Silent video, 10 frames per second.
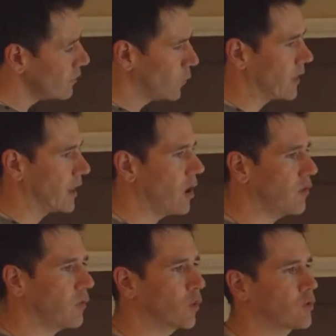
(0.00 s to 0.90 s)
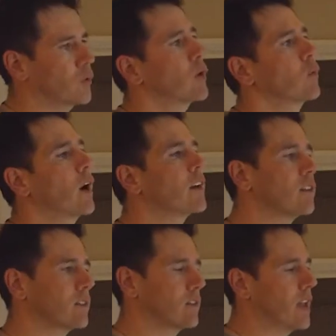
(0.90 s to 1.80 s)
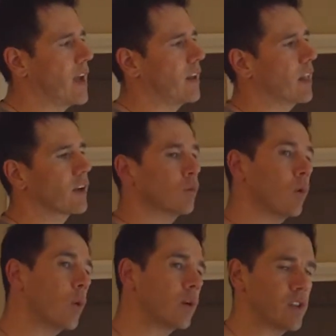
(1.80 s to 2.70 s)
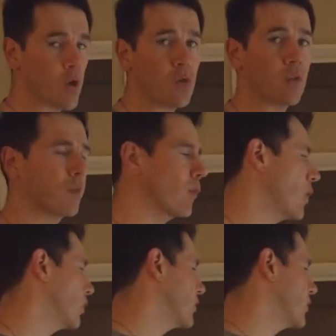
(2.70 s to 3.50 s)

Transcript: With a lot of 4-stroke riders, they're like rolling on the throttle.